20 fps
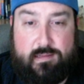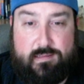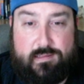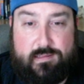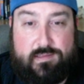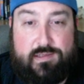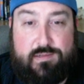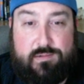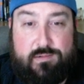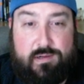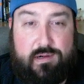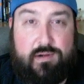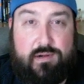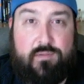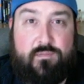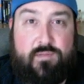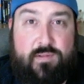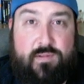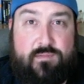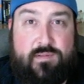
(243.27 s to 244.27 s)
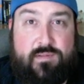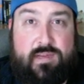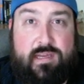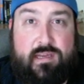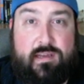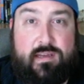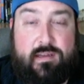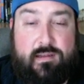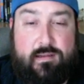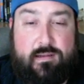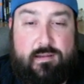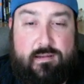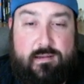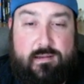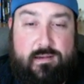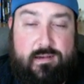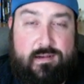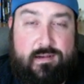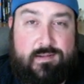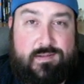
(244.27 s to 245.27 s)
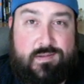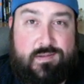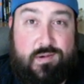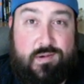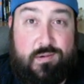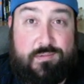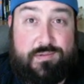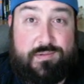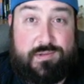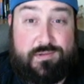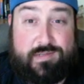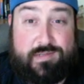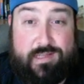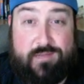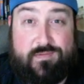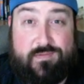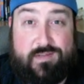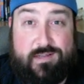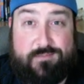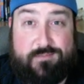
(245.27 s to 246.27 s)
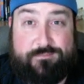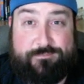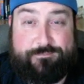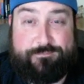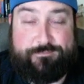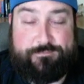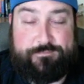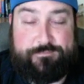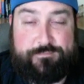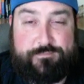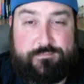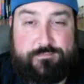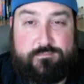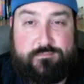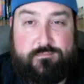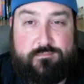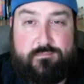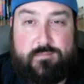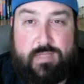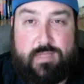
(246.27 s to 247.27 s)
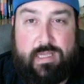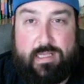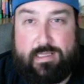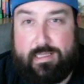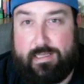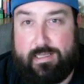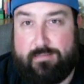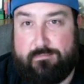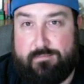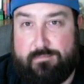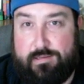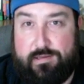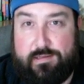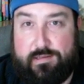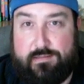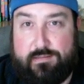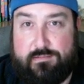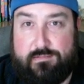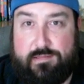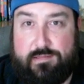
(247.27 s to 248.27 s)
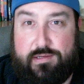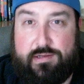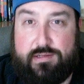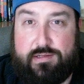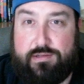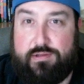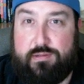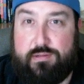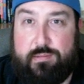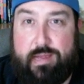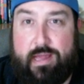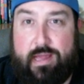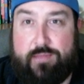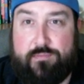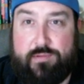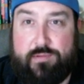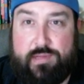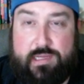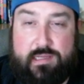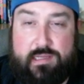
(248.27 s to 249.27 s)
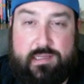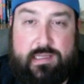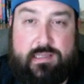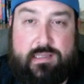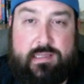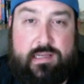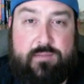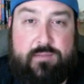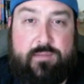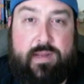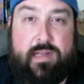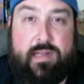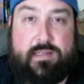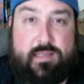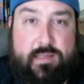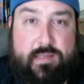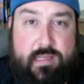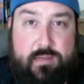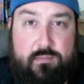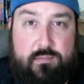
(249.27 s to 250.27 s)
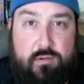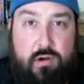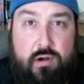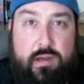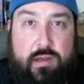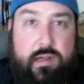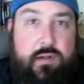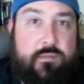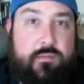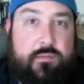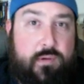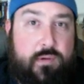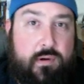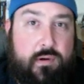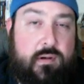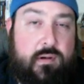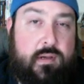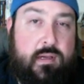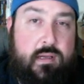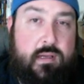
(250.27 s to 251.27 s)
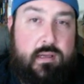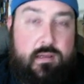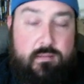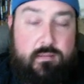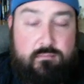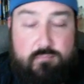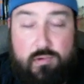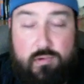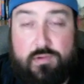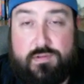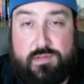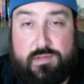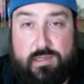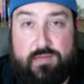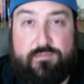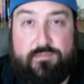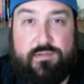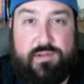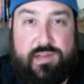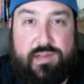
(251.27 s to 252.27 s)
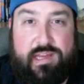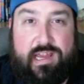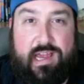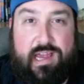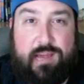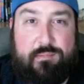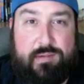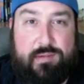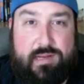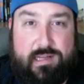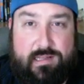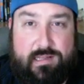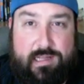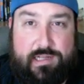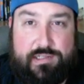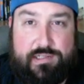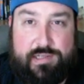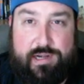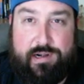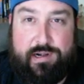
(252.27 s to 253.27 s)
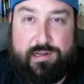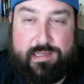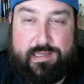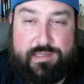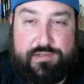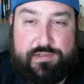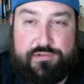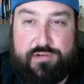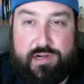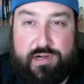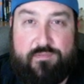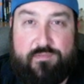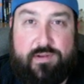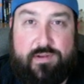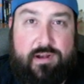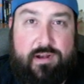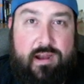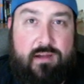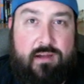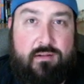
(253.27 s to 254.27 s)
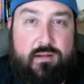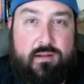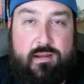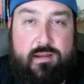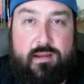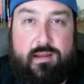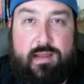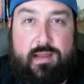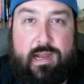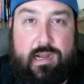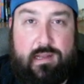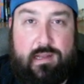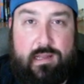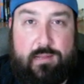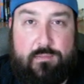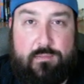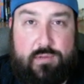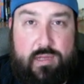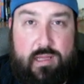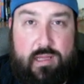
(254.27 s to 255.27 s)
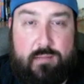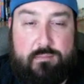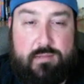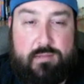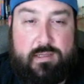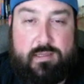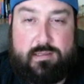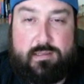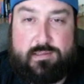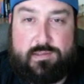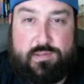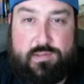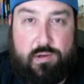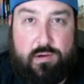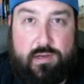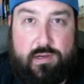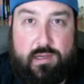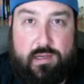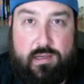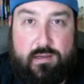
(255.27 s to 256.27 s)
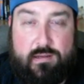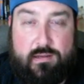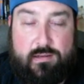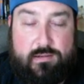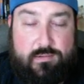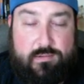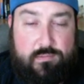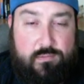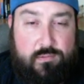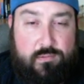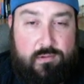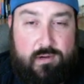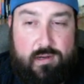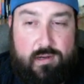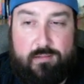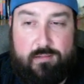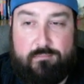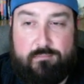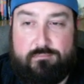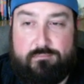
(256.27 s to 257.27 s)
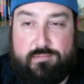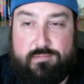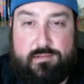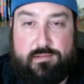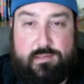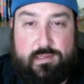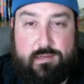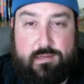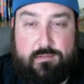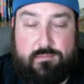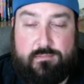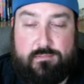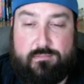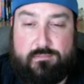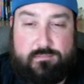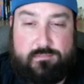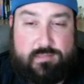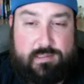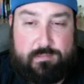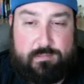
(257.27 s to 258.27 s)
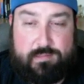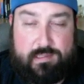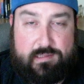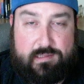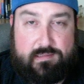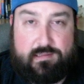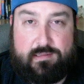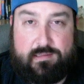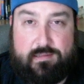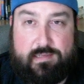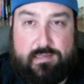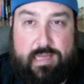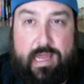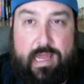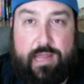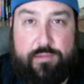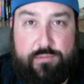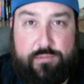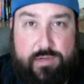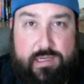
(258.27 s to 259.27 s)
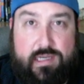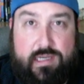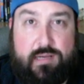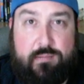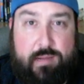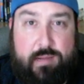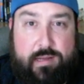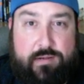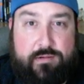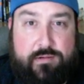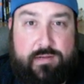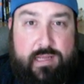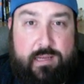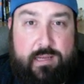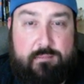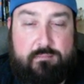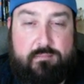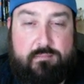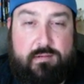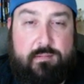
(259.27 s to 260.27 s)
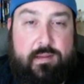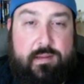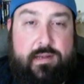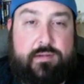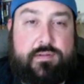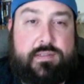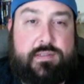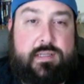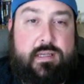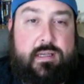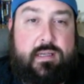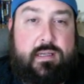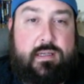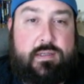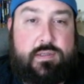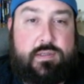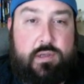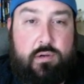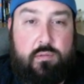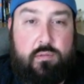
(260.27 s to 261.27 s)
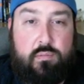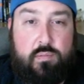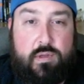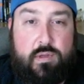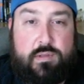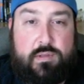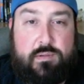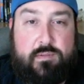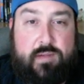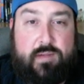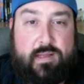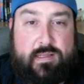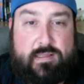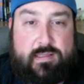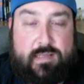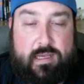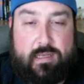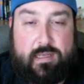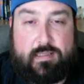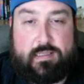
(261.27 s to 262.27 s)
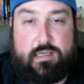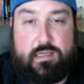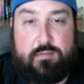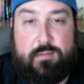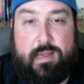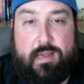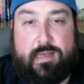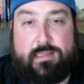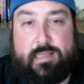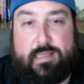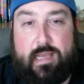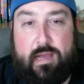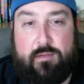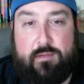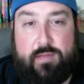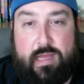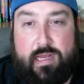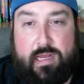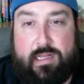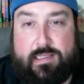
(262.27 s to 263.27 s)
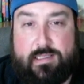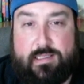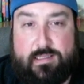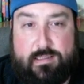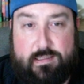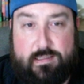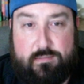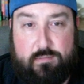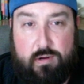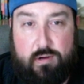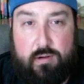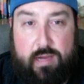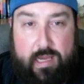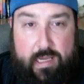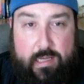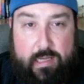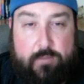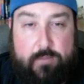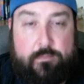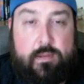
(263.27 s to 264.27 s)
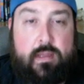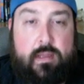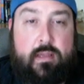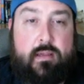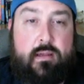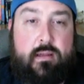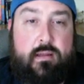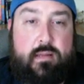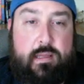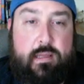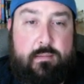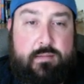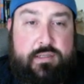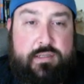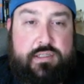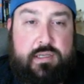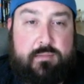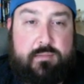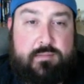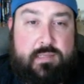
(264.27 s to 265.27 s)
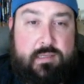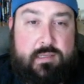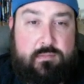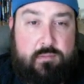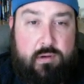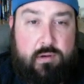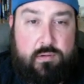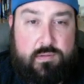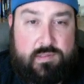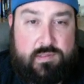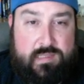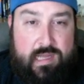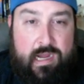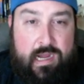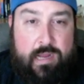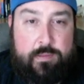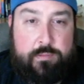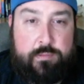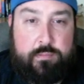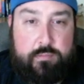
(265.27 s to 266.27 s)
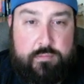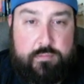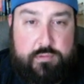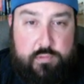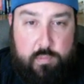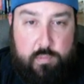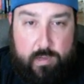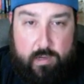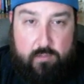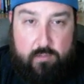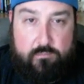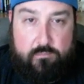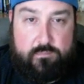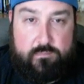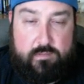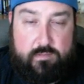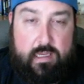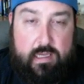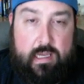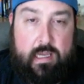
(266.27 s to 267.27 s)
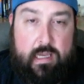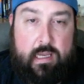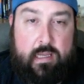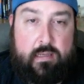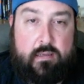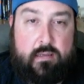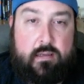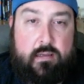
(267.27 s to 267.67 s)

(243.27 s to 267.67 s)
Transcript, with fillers: a 250 uh, sculpture delta. And then you can you can do the math for the elite and the advanced. I think we're all here for mostly for the epic and legendary, unless you're trying to figure out how to level up Sarka or um, you know some of the, the gathering commander type commanders. So once we've got the second skill maxed out, that gets us to row 8. Then we jump to rows 9 through 12. And